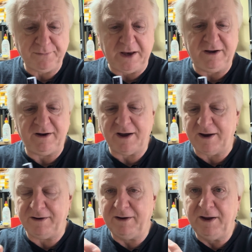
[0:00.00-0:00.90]
And you
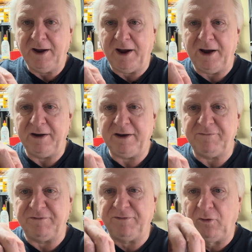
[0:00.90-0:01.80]
go, and if
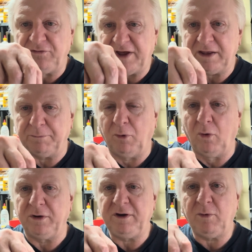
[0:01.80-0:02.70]
it falls out the
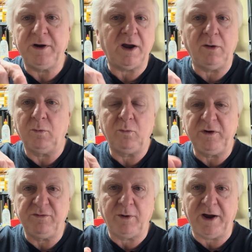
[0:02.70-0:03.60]
board, you won't know
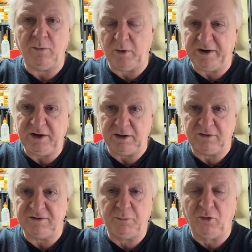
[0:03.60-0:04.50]
which way it went in
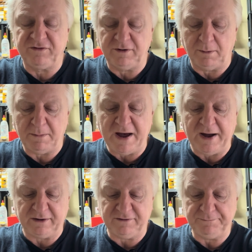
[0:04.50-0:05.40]
because the board's not
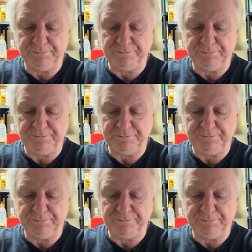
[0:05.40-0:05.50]
marked.